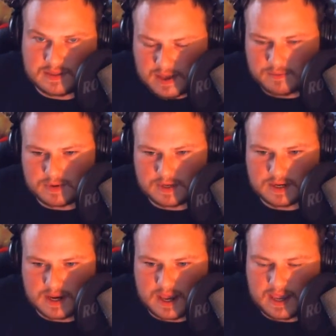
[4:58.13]
I've seen that
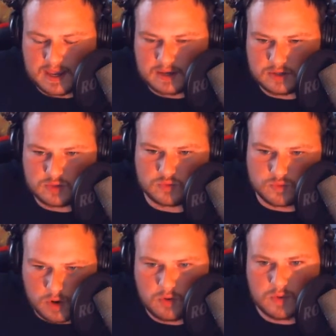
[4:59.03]
one
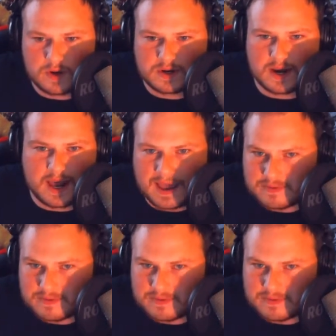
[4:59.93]
and Rogue One,